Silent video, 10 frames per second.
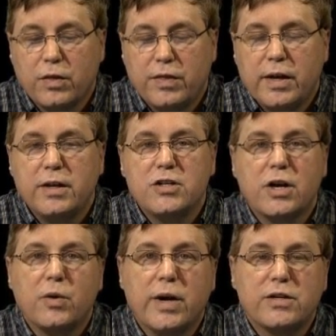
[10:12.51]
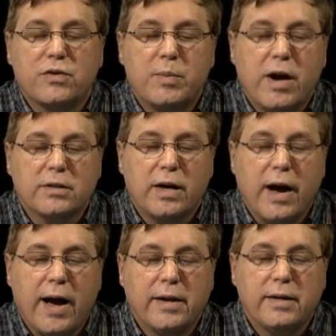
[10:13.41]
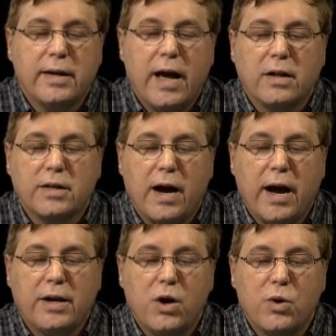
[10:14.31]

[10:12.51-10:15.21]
that generates formaldehyde, aldehyde,